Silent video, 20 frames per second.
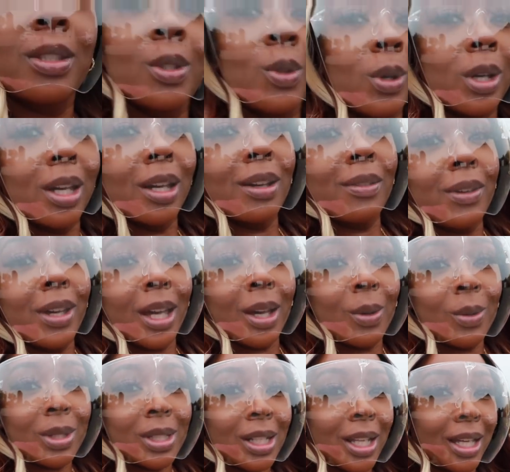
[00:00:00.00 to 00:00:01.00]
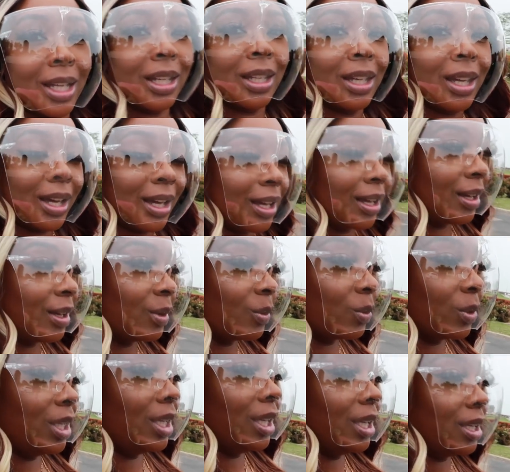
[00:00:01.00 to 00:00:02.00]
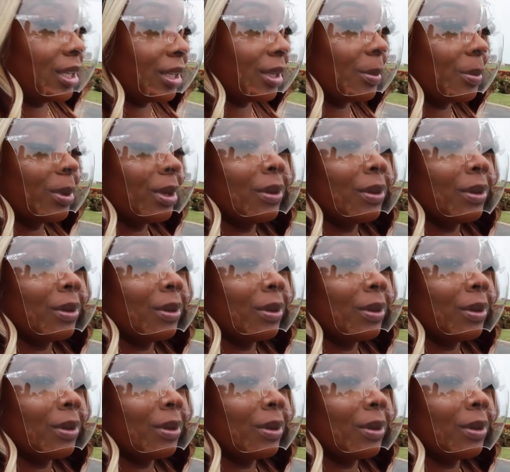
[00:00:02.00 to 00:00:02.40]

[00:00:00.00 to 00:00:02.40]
12 hours later, y'all, we end up